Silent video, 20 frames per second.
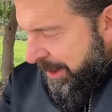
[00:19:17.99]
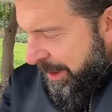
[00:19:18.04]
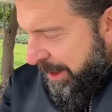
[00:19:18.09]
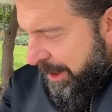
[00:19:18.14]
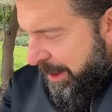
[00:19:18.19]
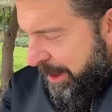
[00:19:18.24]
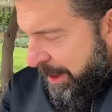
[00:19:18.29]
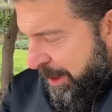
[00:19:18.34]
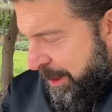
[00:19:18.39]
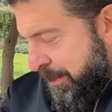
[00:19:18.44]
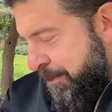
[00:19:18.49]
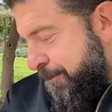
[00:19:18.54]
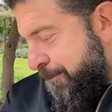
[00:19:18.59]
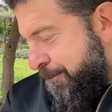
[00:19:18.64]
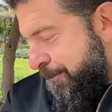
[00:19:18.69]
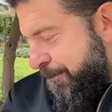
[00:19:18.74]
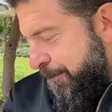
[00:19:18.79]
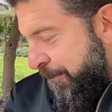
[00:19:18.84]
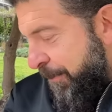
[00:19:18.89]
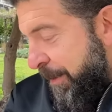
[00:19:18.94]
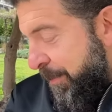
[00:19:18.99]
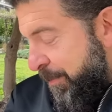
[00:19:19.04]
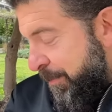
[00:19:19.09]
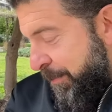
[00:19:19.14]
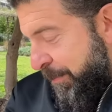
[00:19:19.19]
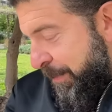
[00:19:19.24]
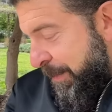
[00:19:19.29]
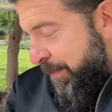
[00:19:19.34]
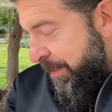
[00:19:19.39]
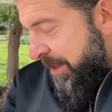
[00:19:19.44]
from
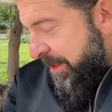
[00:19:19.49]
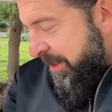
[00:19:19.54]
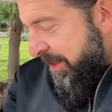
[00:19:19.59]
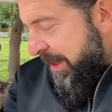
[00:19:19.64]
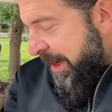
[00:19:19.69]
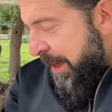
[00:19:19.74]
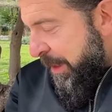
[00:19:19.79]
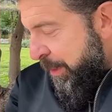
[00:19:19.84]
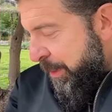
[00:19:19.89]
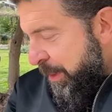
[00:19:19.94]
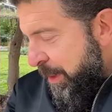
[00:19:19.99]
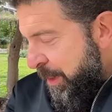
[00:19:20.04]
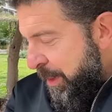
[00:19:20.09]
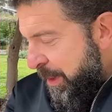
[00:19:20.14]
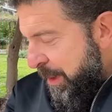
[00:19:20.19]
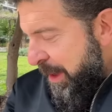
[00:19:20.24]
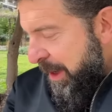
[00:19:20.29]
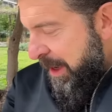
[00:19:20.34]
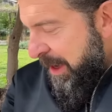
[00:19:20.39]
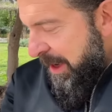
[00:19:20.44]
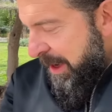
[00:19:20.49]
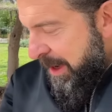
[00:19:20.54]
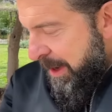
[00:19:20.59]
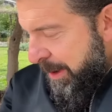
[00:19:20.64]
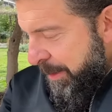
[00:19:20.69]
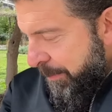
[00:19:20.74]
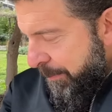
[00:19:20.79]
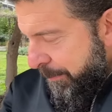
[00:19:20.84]
this death. The